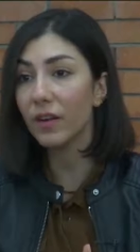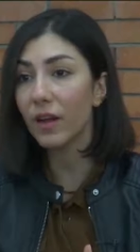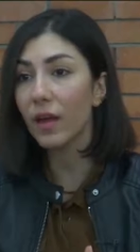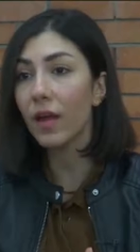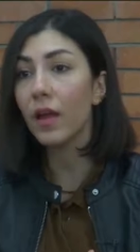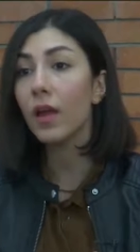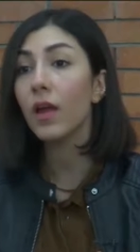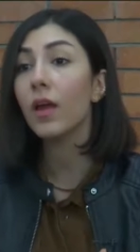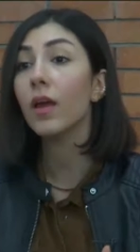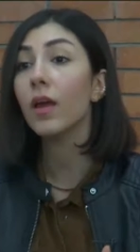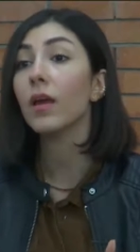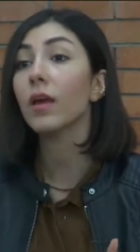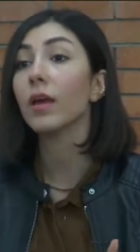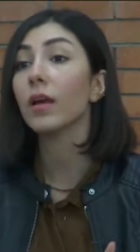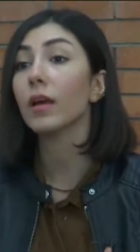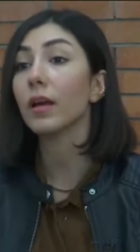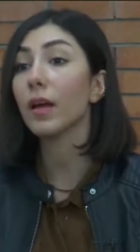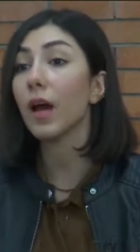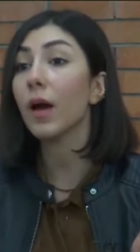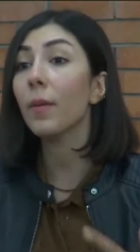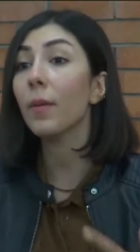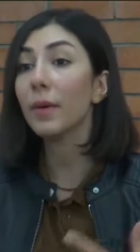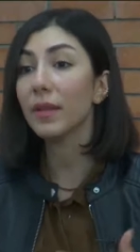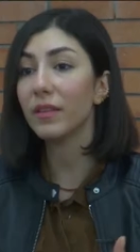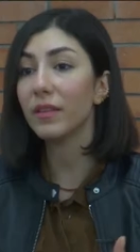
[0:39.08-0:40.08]
we built
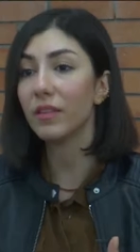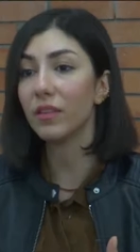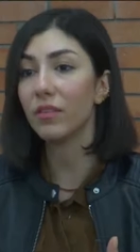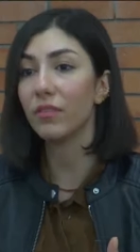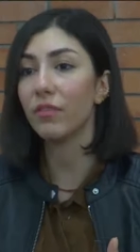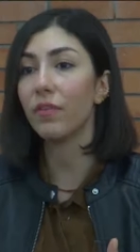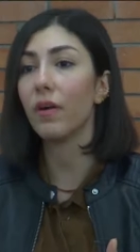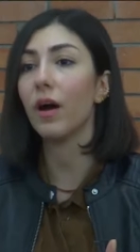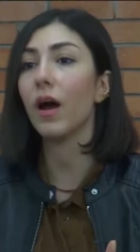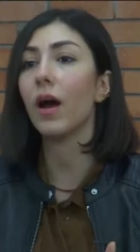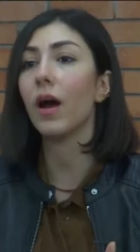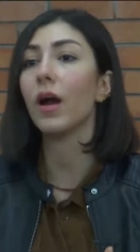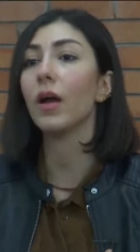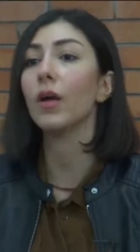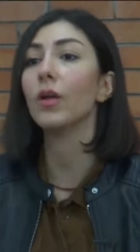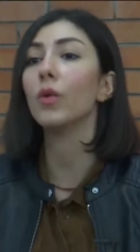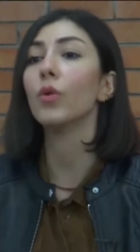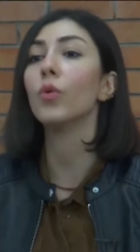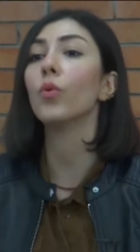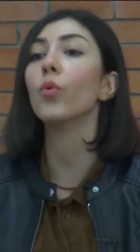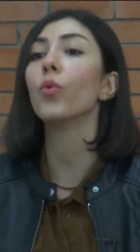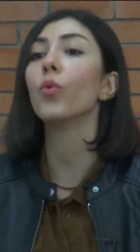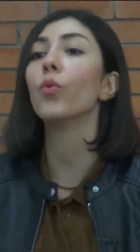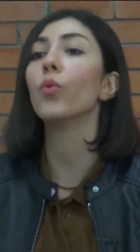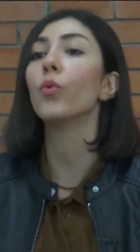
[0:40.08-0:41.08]
during this period has
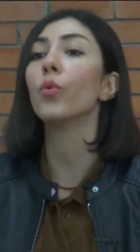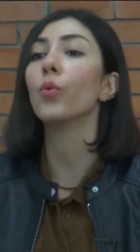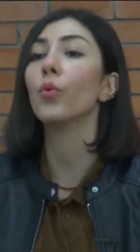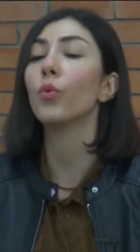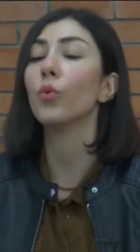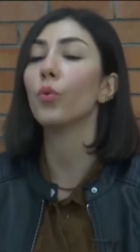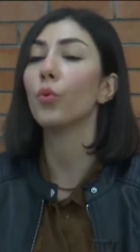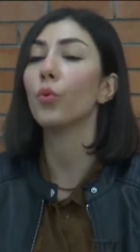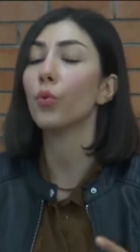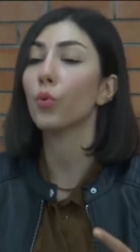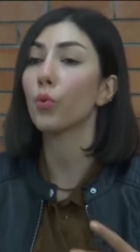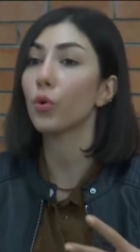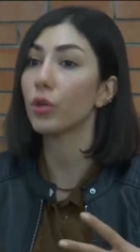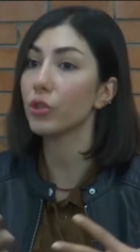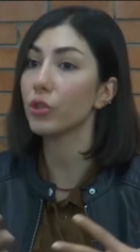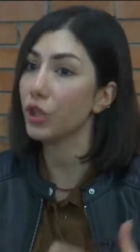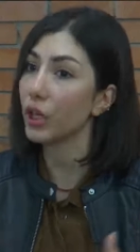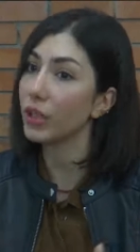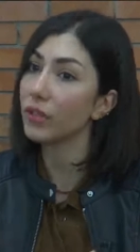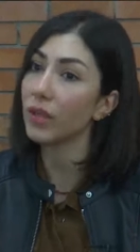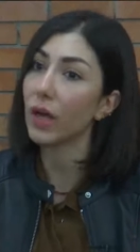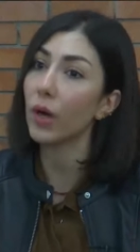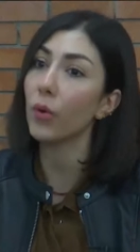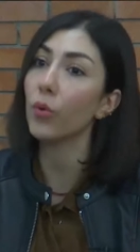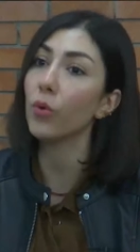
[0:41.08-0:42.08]
become active,
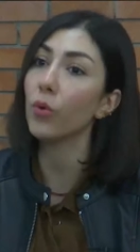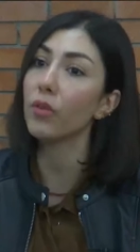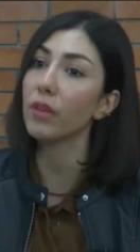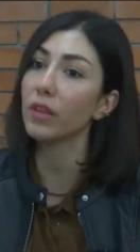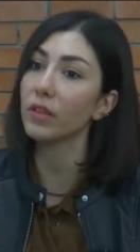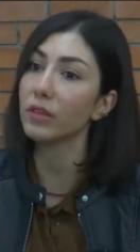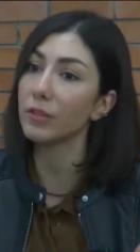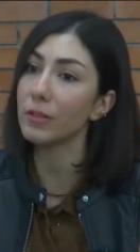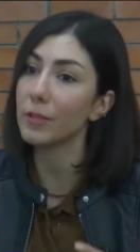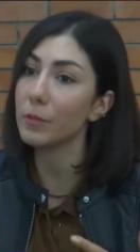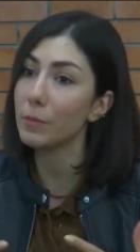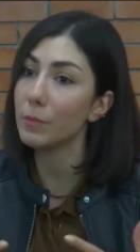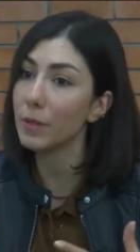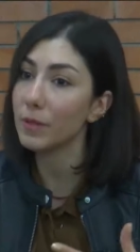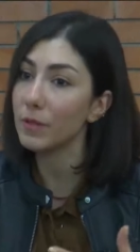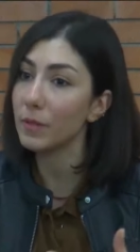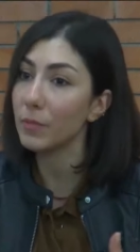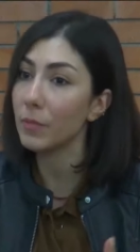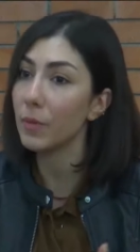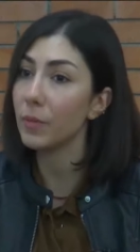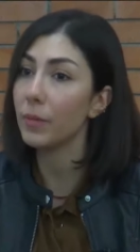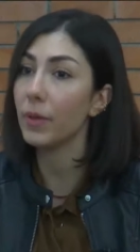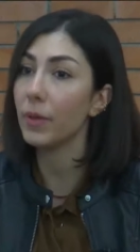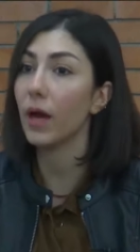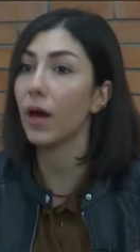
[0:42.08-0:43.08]
and the sales
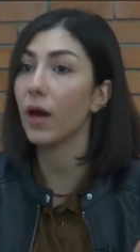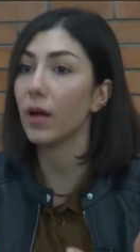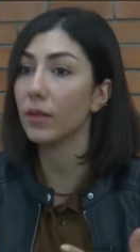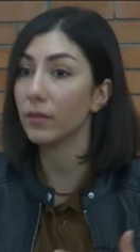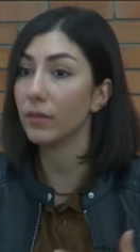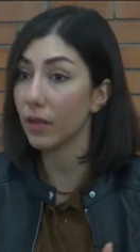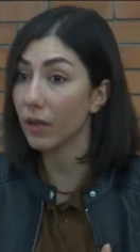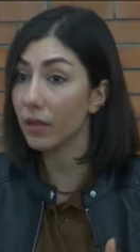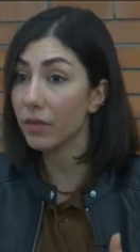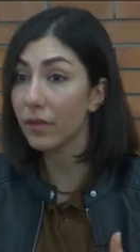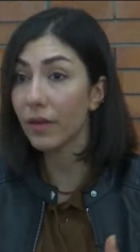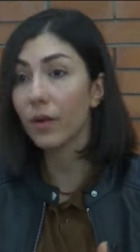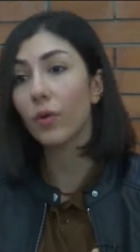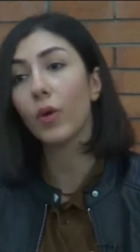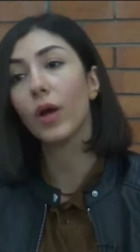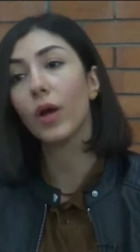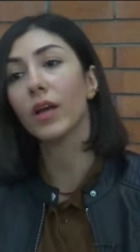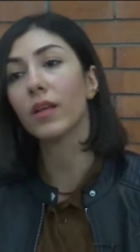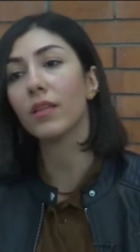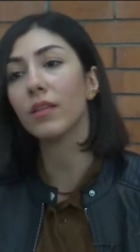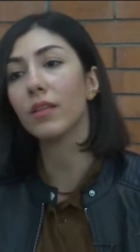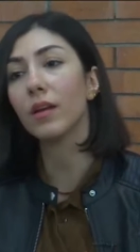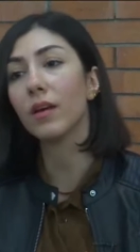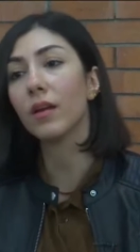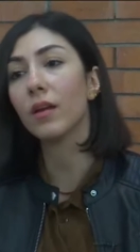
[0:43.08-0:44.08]
are compensating for the
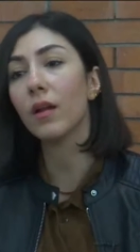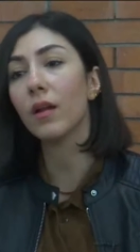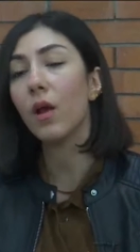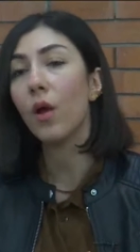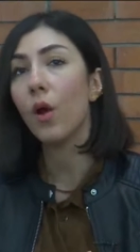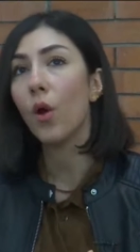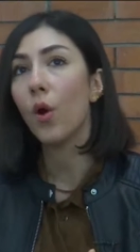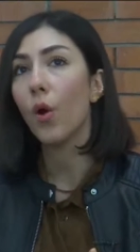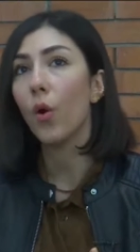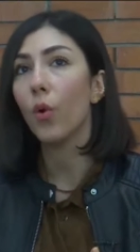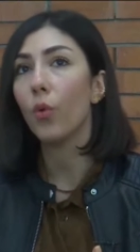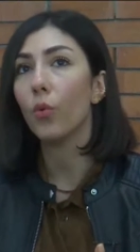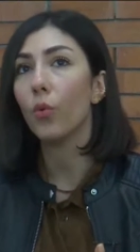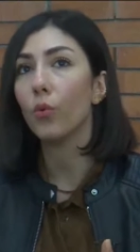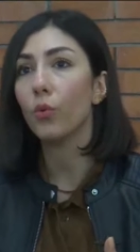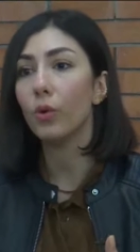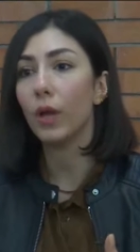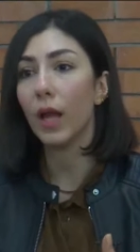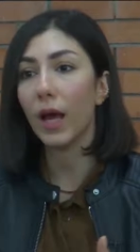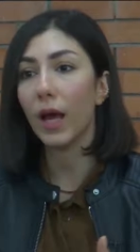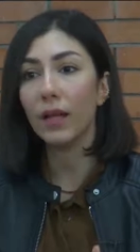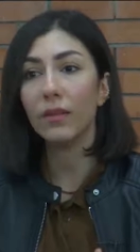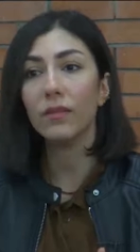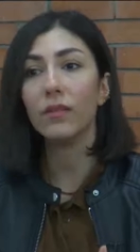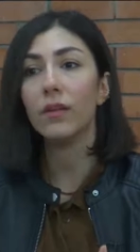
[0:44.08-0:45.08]
losses.
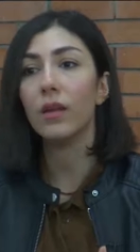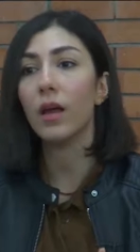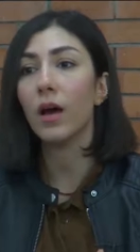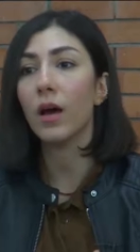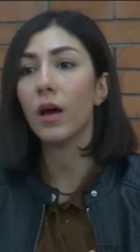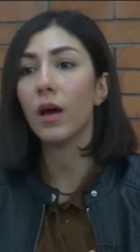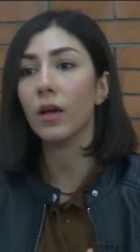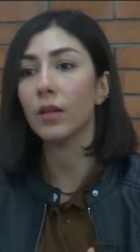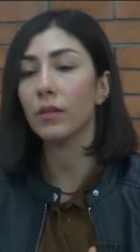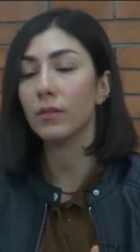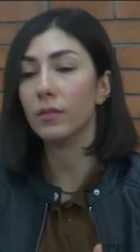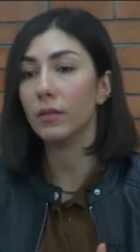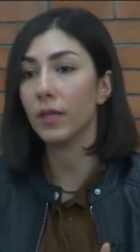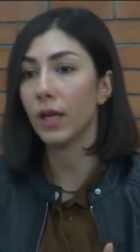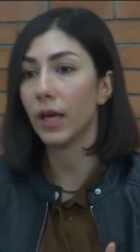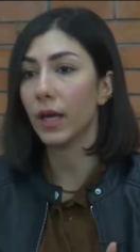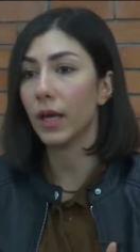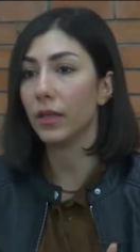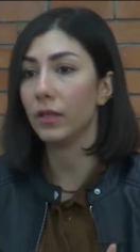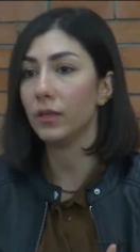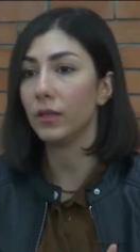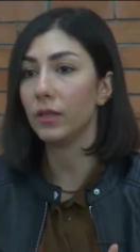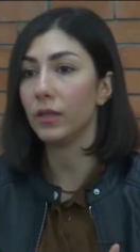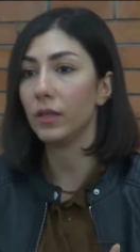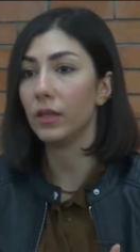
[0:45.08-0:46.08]
So far,
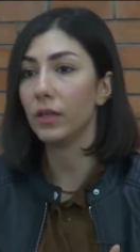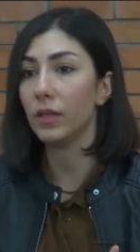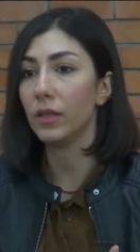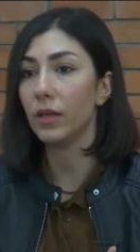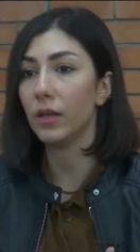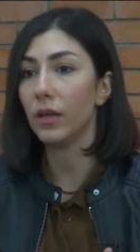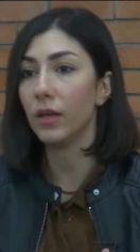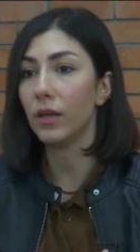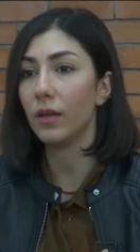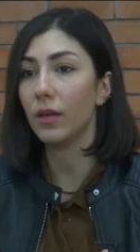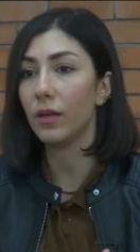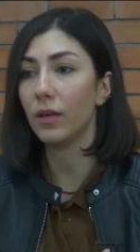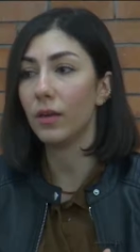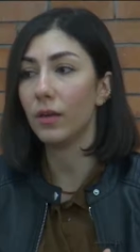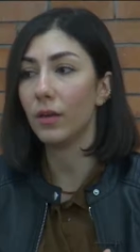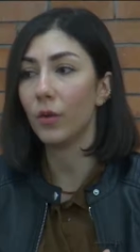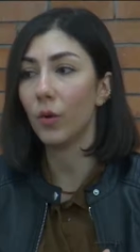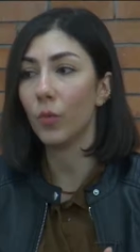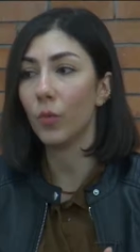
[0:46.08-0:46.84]
things are going